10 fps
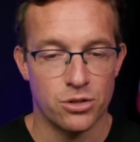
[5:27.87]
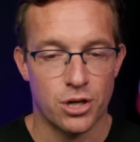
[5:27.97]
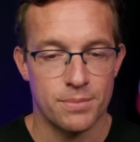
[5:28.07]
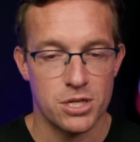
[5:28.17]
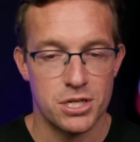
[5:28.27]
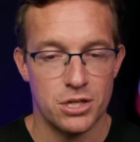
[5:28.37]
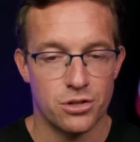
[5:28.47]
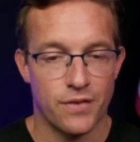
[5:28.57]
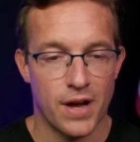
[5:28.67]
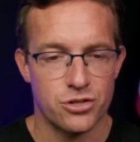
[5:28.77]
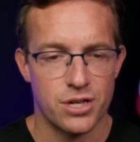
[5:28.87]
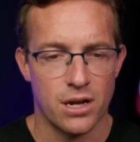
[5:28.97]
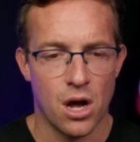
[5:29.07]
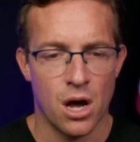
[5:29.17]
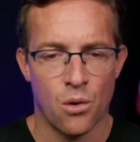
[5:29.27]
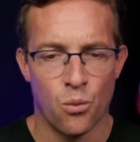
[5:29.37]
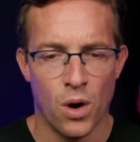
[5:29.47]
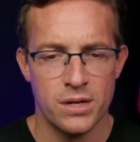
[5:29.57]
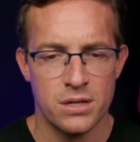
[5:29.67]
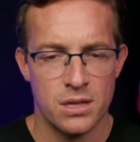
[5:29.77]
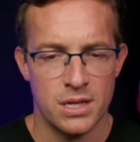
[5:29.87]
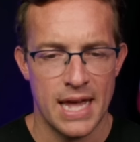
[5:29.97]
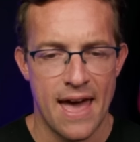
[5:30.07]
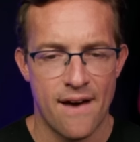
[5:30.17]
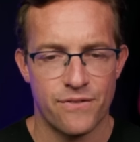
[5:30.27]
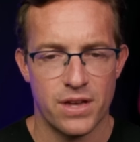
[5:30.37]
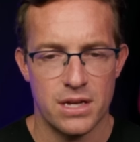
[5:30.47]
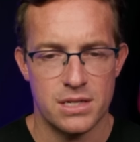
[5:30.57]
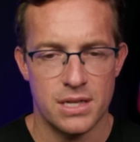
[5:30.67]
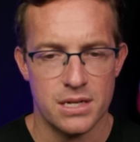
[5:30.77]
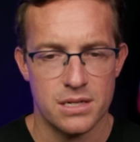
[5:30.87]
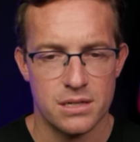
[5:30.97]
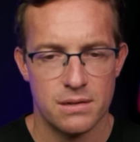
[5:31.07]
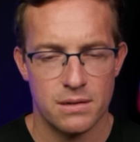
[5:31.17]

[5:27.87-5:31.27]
Trump's senior advisor, saying, what the F is this?